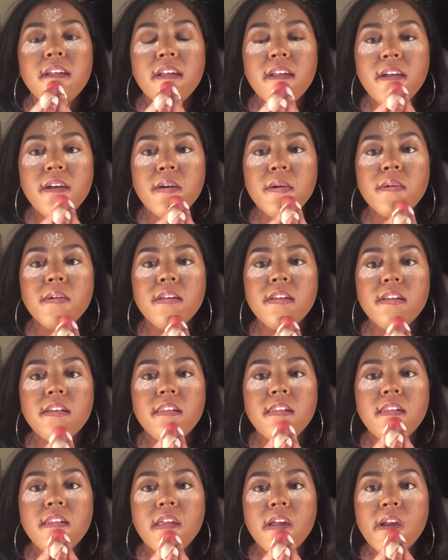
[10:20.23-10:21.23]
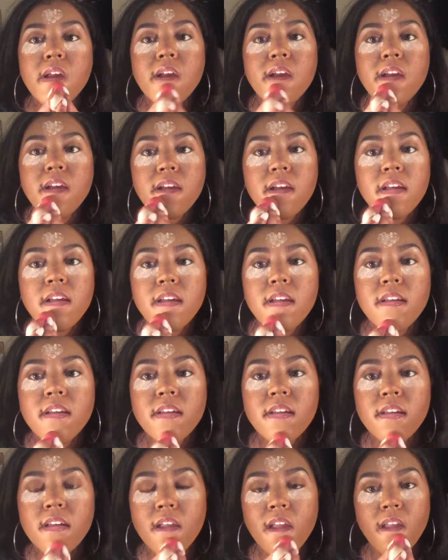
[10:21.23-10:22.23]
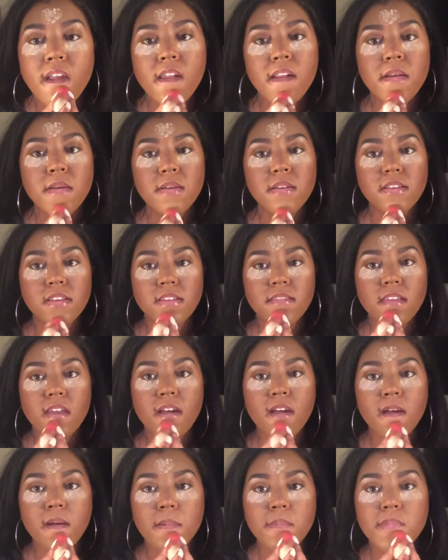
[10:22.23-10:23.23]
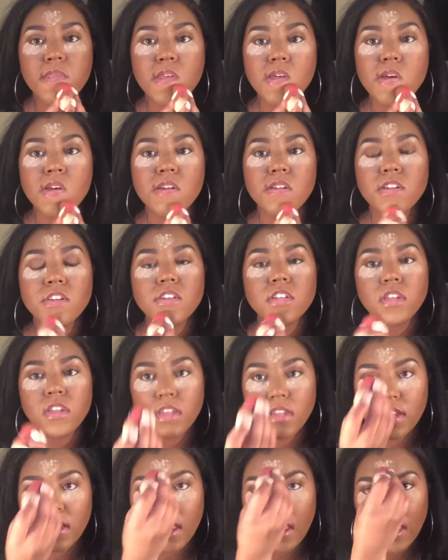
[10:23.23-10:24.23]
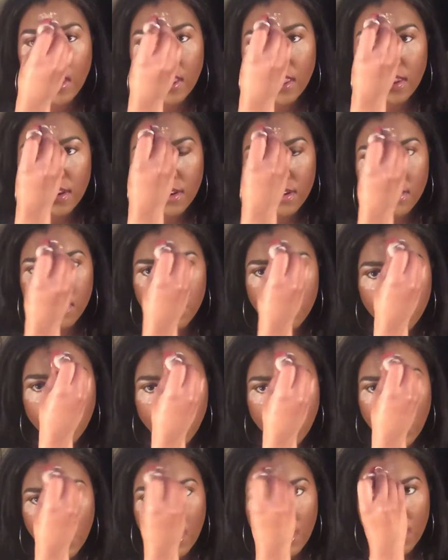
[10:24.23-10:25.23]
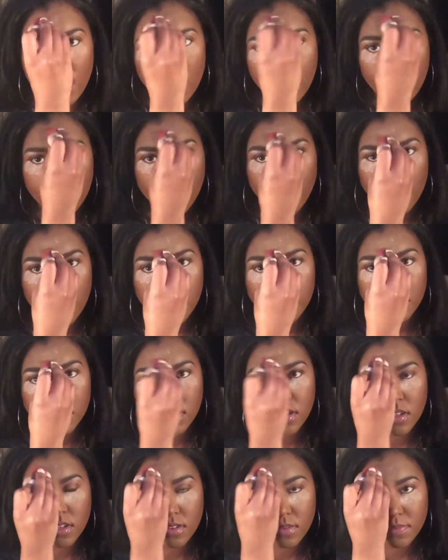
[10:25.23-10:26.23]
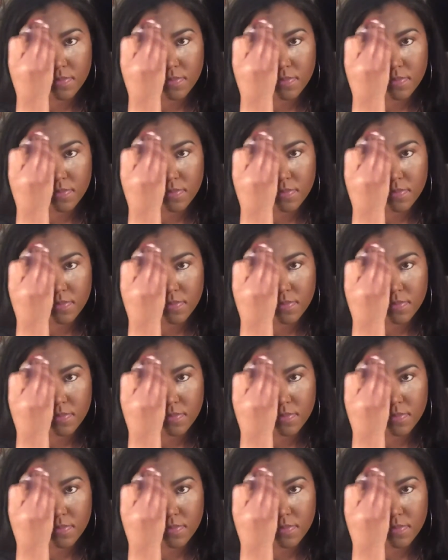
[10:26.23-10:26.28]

go in. I'm gonna dab the chin and forehead, and then I'm gonna